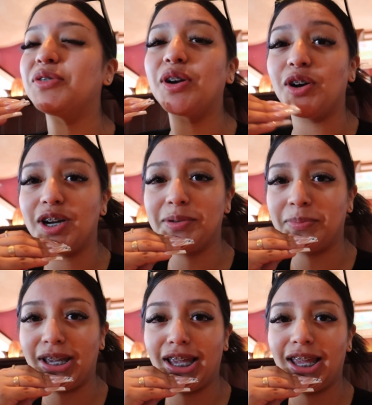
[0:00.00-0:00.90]
to record
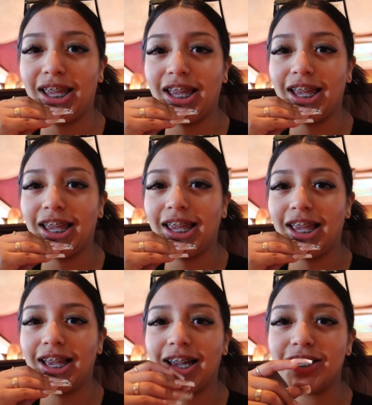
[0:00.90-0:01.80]
me
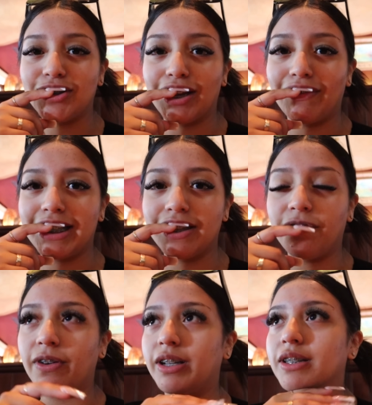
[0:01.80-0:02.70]
trying
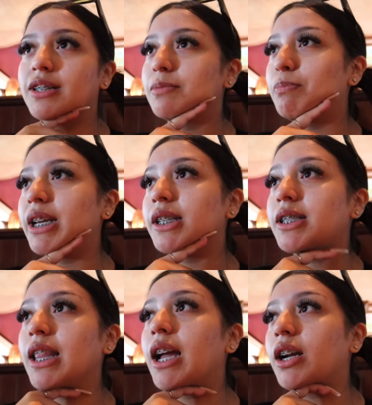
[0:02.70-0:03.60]
myself on. Biggest
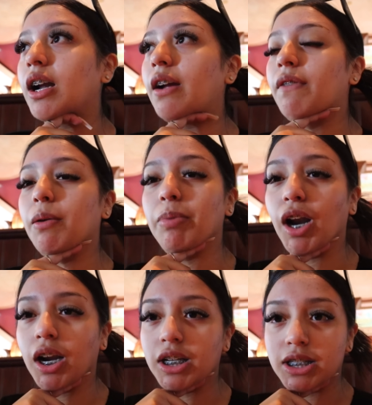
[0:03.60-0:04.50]
slacker ever, but
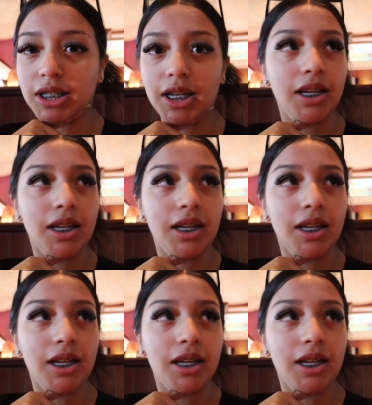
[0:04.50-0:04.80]
honestly.